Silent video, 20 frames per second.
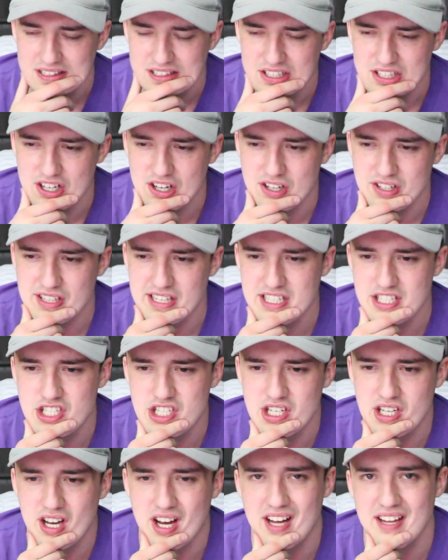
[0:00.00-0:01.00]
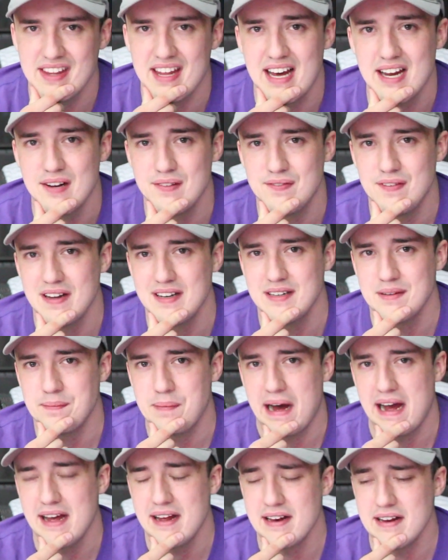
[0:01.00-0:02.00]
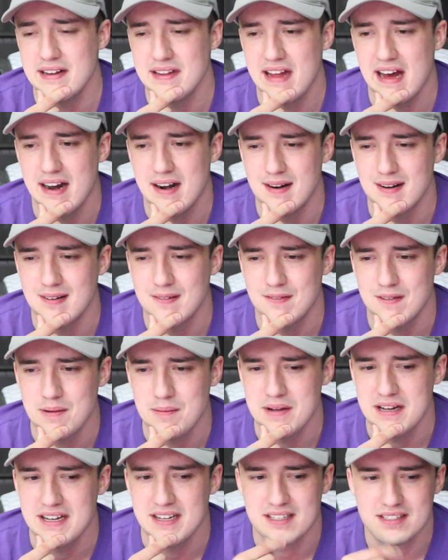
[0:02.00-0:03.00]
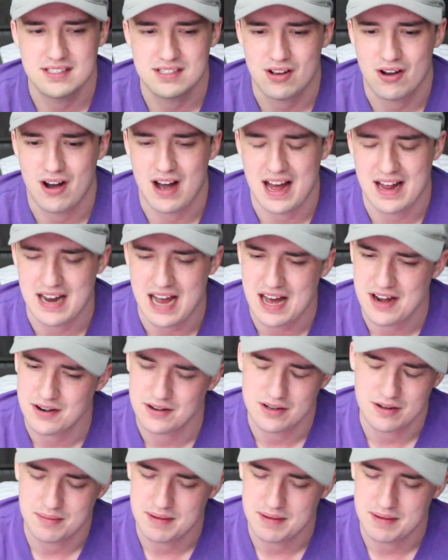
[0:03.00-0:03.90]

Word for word: you know, that she got that offended by it and that hurt from it. So I don't